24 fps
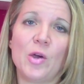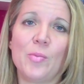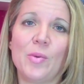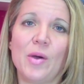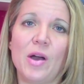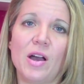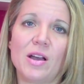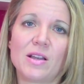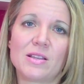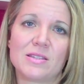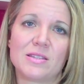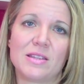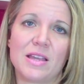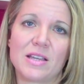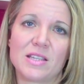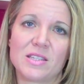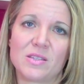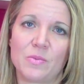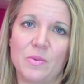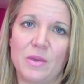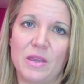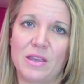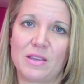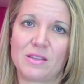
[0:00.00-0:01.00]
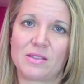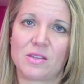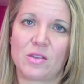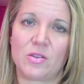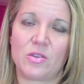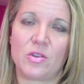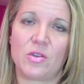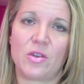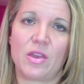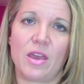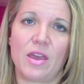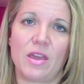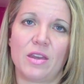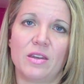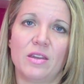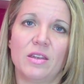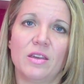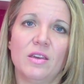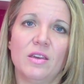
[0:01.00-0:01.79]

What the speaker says: box next week. So you can,